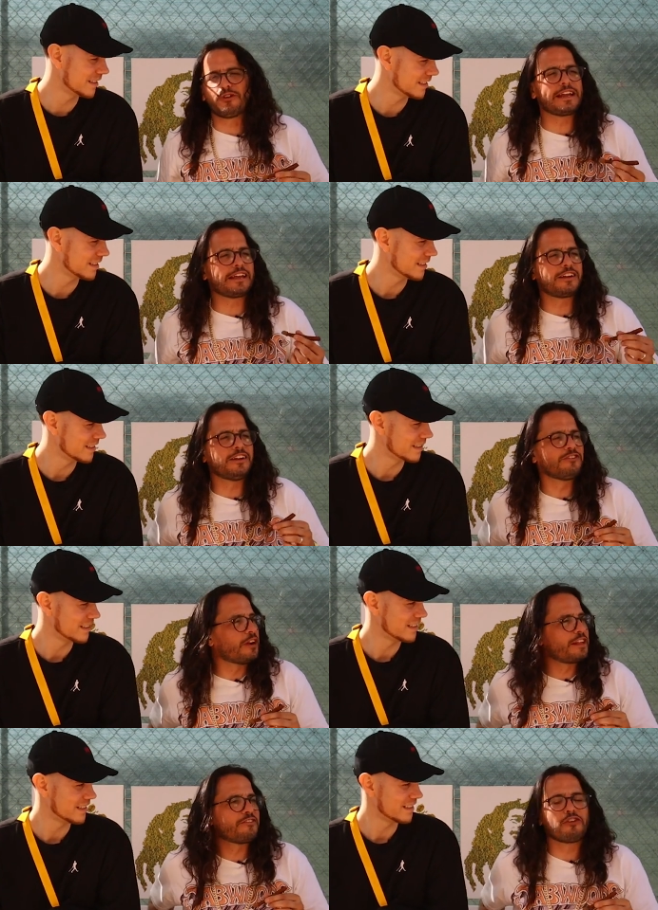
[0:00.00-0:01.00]
Speaker 1: running. You know,
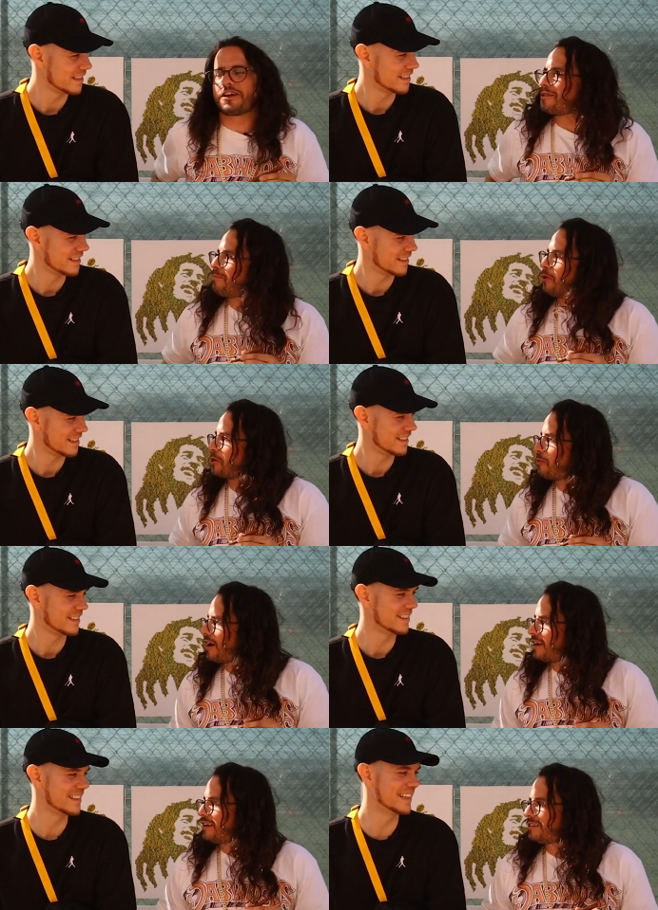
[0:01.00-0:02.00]
running running the
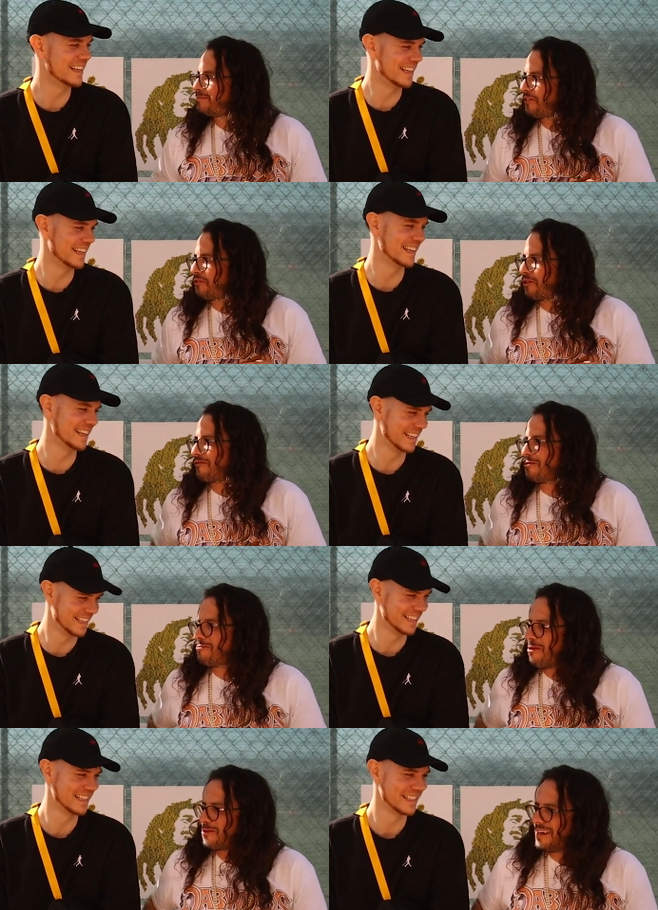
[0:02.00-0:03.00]
boardwalk before everyone
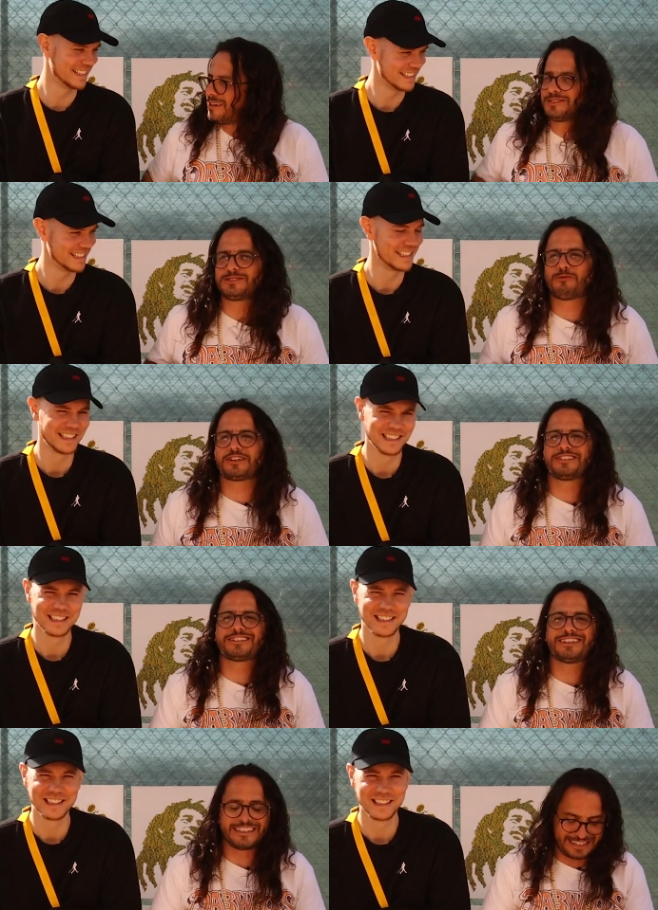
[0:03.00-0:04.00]
woke up, watching the
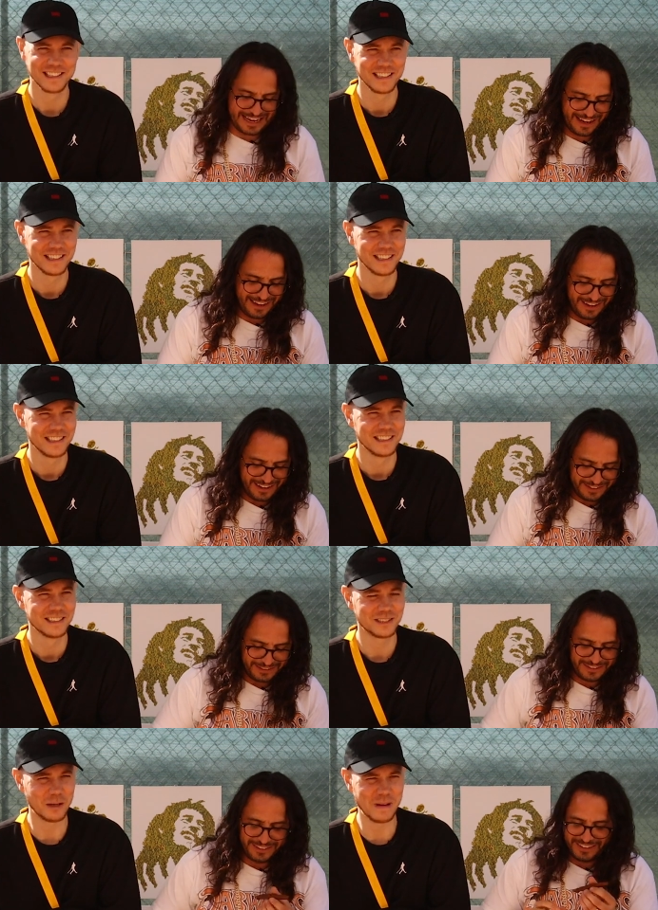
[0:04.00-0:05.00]
sunset.
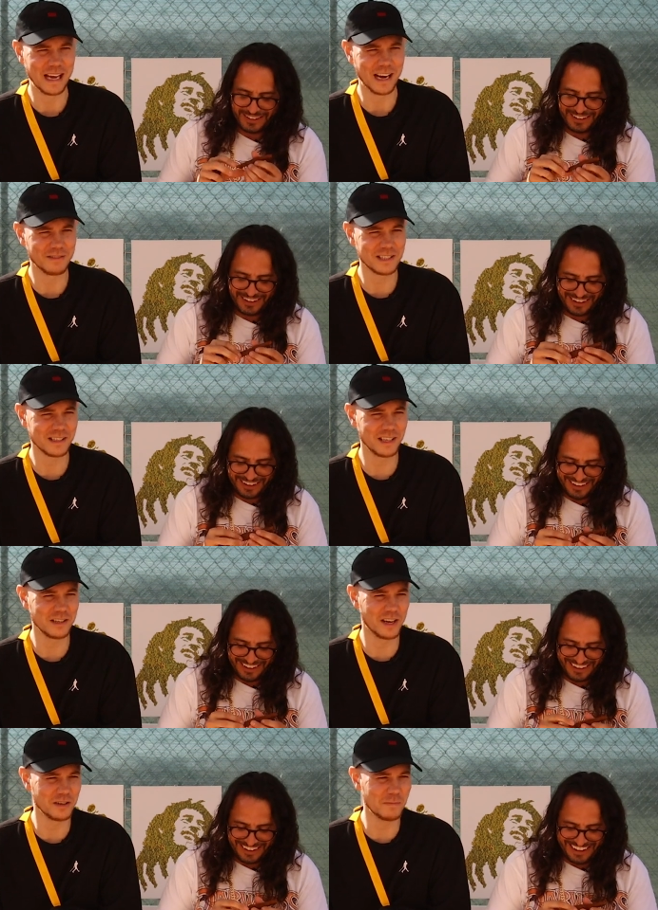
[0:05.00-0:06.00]
So man, obviously, you
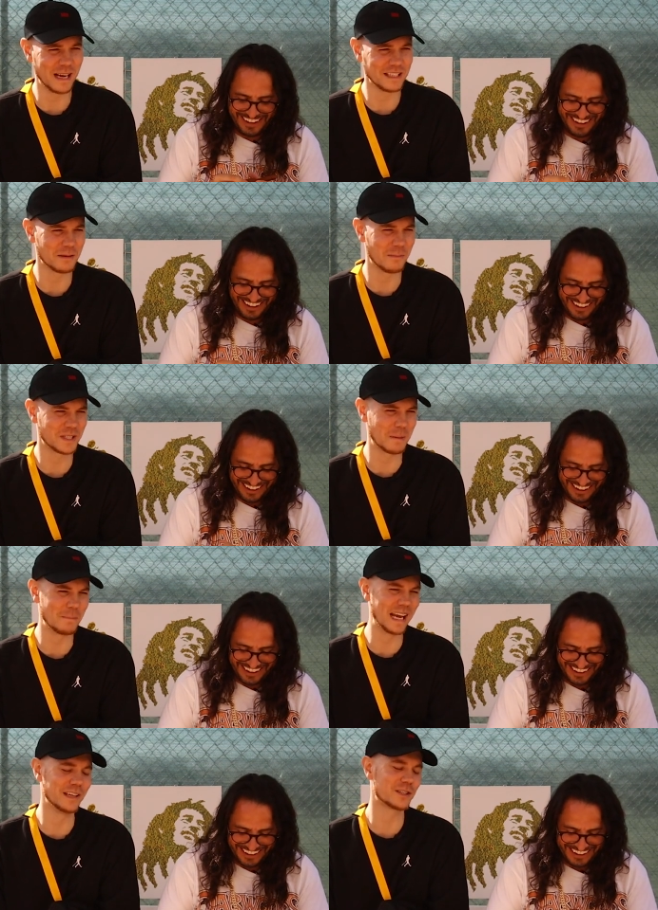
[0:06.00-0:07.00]
know, you made some some
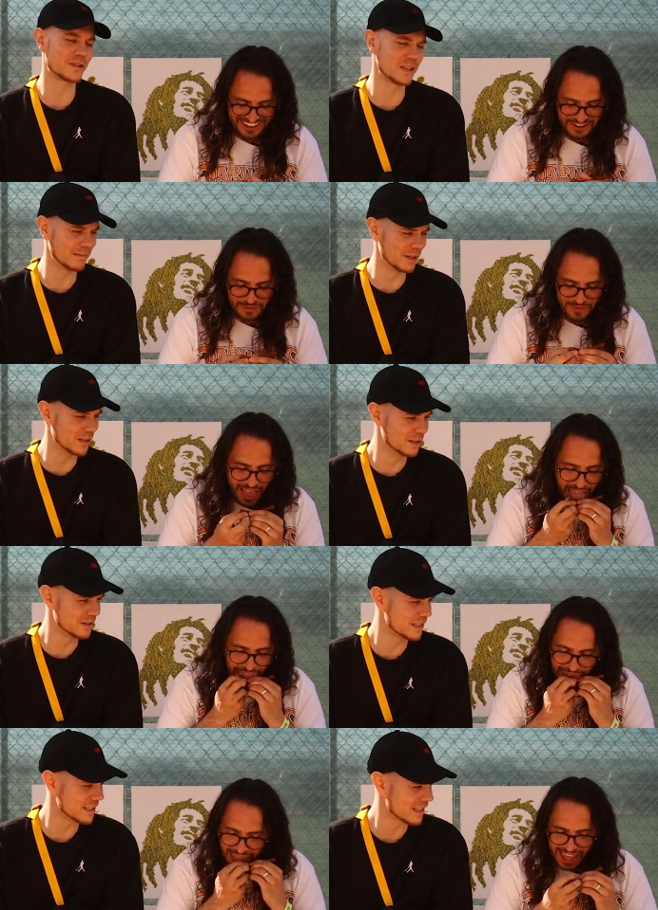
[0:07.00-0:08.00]
mainstream
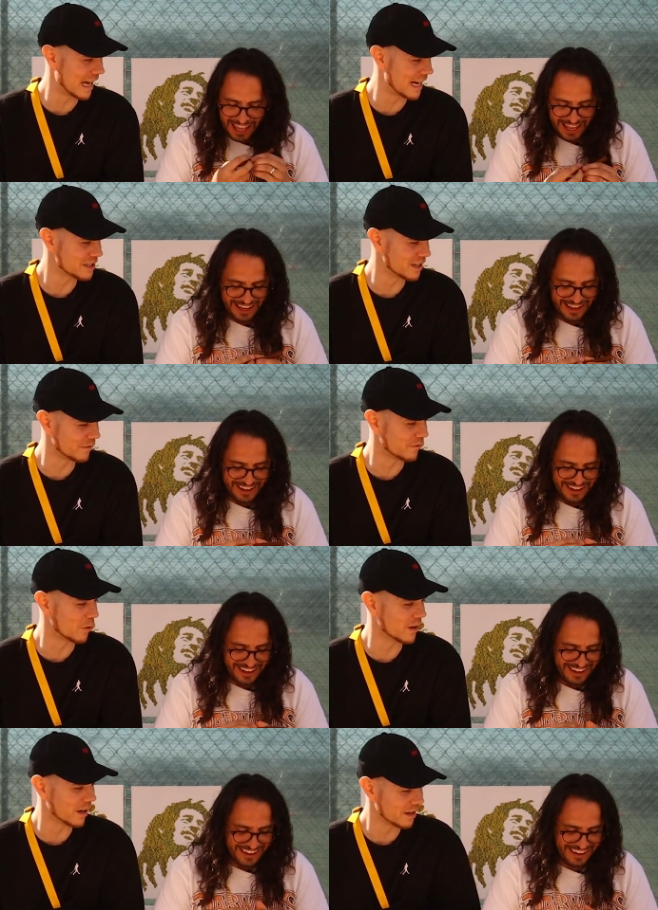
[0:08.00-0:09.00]
news this last year
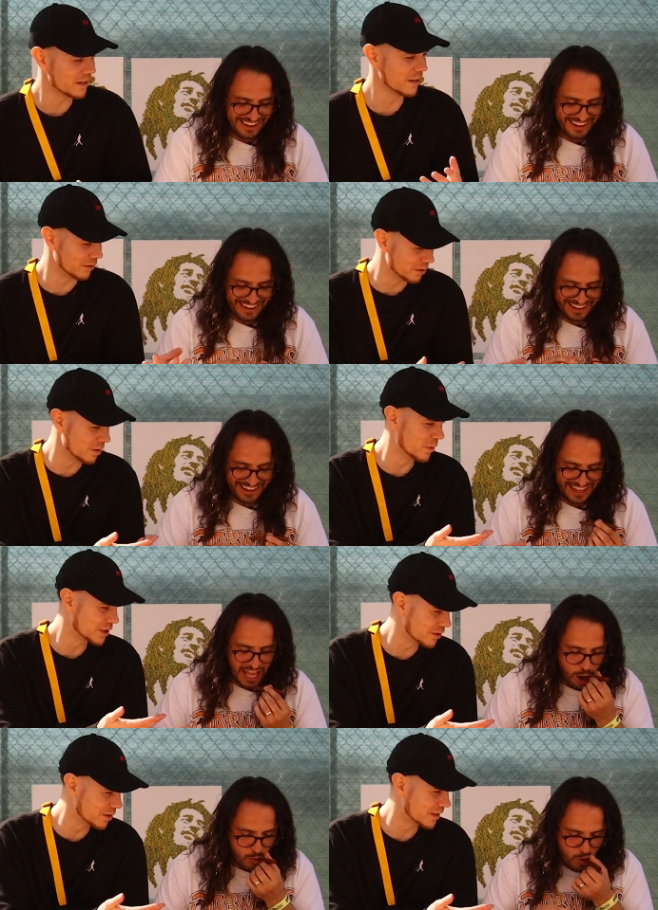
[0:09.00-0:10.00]
for, you know, doing what
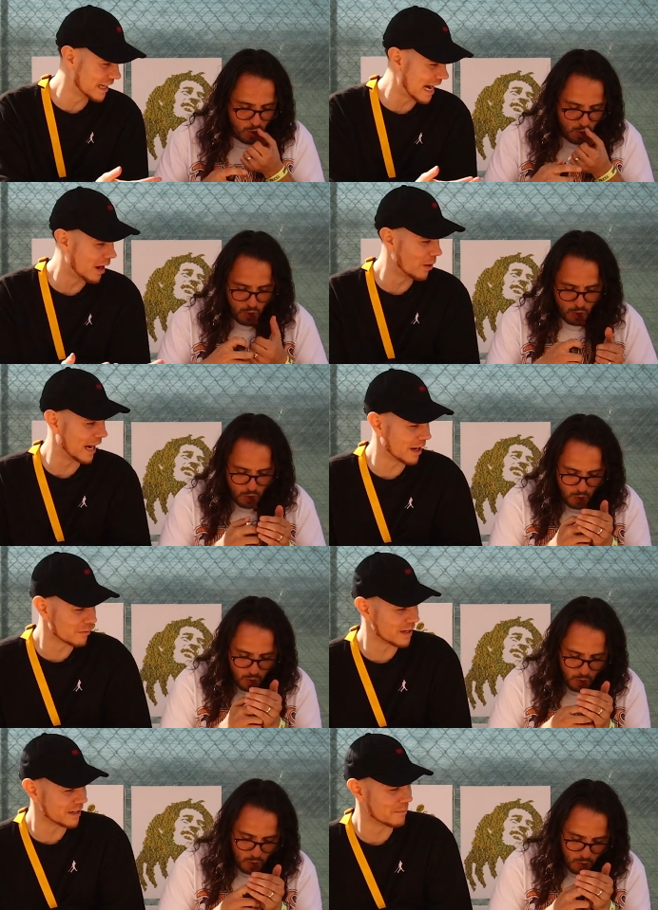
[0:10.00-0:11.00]
you're doing now and
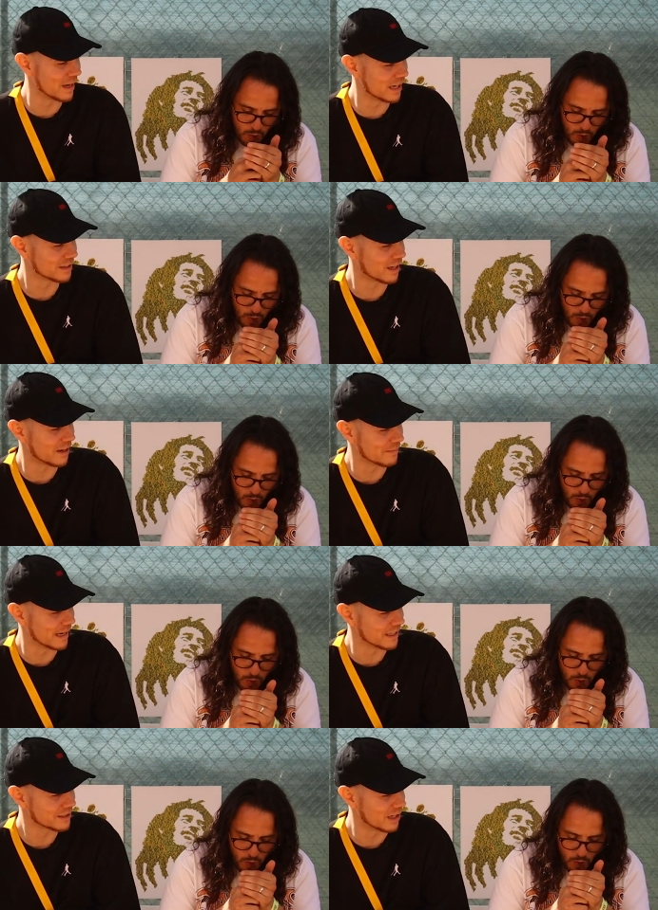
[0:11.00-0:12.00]
running a marathon,
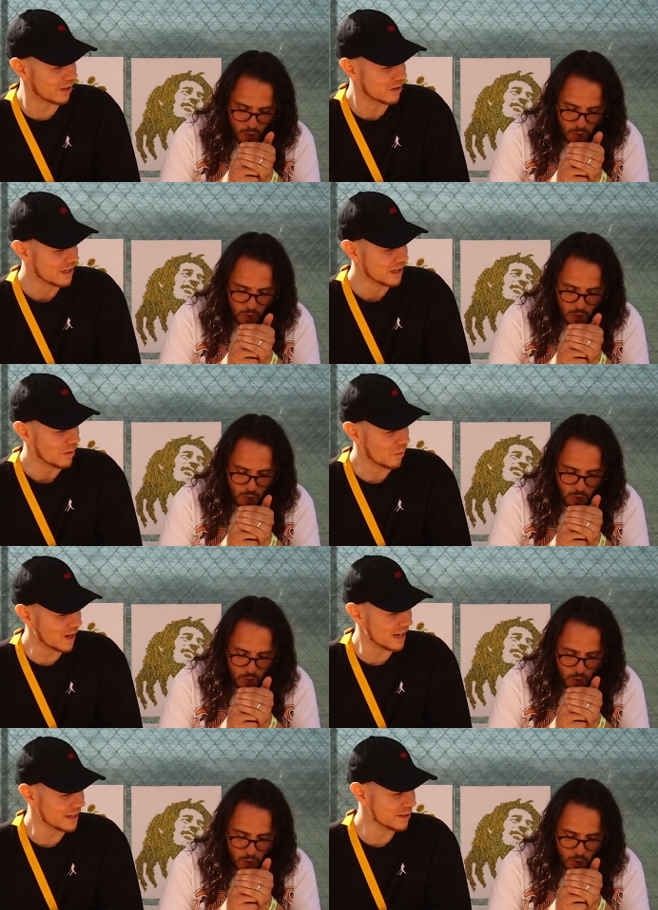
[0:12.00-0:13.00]
man. So
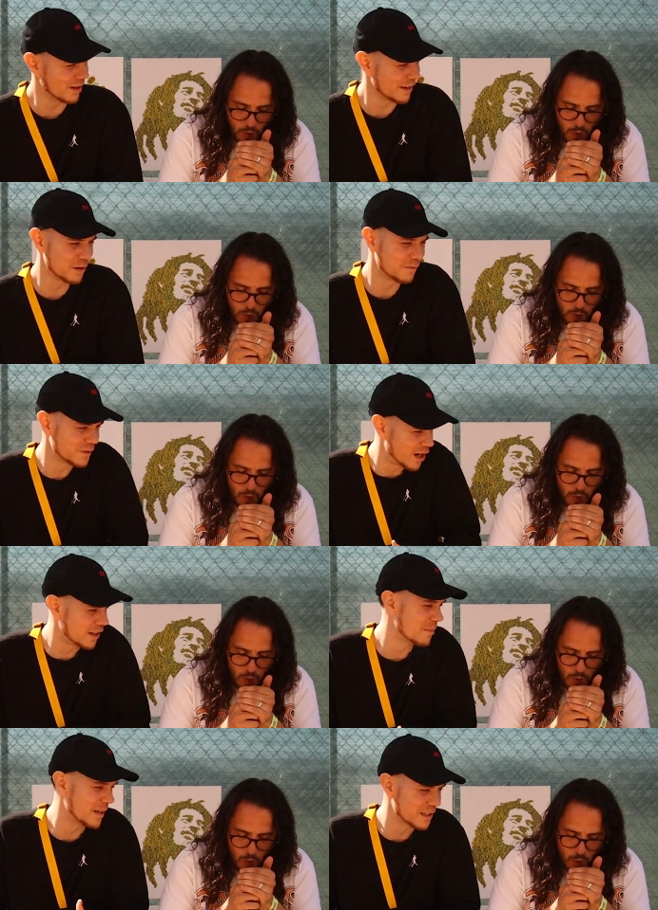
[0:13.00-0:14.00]
what, you know, I know you've
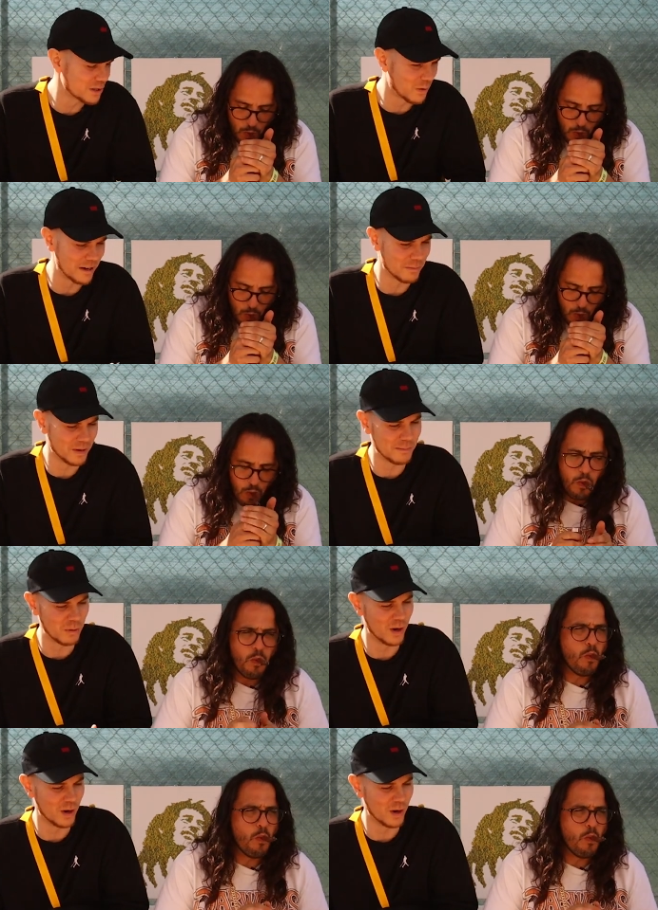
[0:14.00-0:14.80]
talked about this quite a bit, but